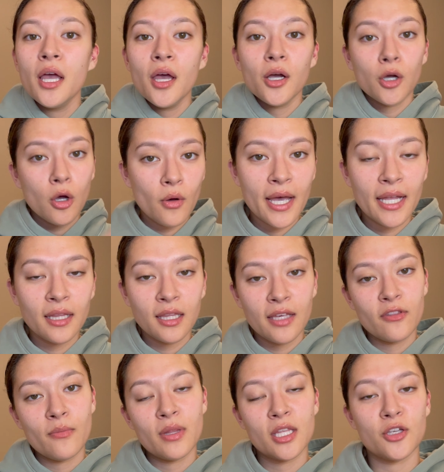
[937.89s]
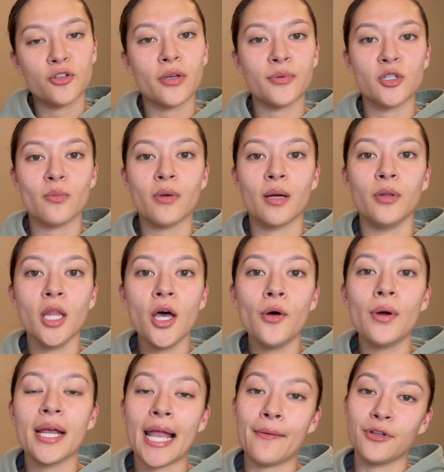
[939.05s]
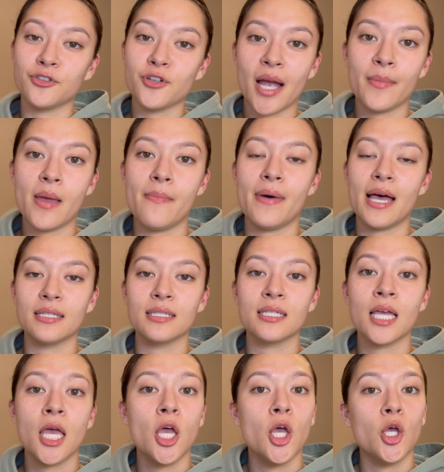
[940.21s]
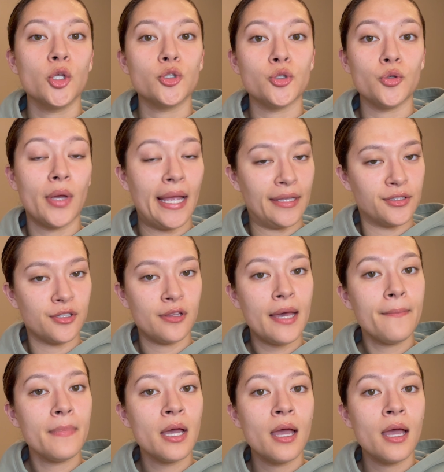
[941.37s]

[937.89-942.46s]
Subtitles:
go ahead and leave them in the description bar below and I will try my best to answer them.